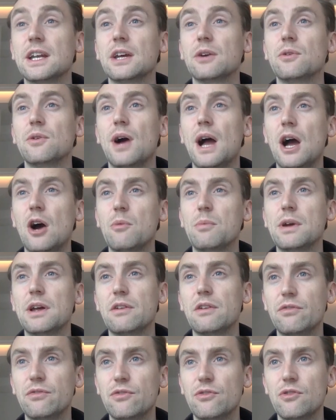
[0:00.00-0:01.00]
it will help
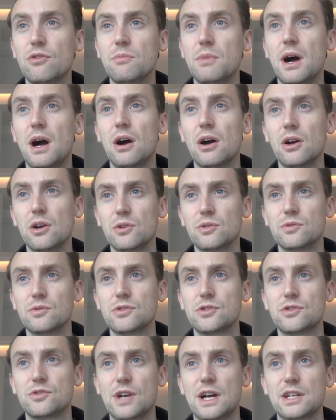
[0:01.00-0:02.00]
inform our own
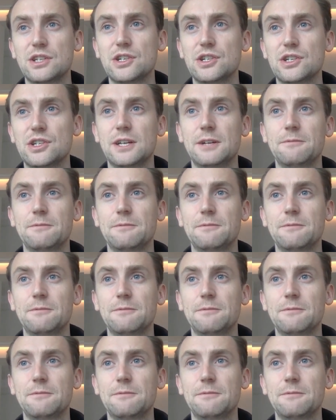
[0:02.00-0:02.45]
strategy.